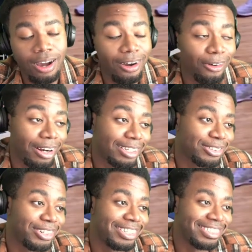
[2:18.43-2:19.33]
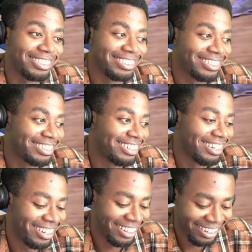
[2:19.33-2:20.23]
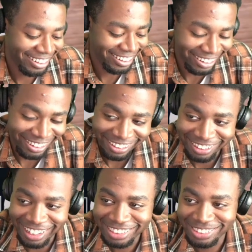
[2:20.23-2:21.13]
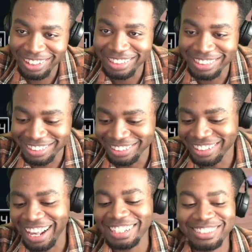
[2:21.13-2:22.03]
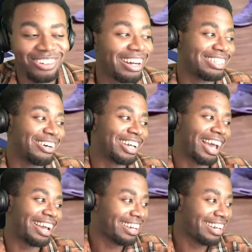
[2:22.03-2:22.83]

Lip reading: Oh, that's crazy. That's crazy. Okay.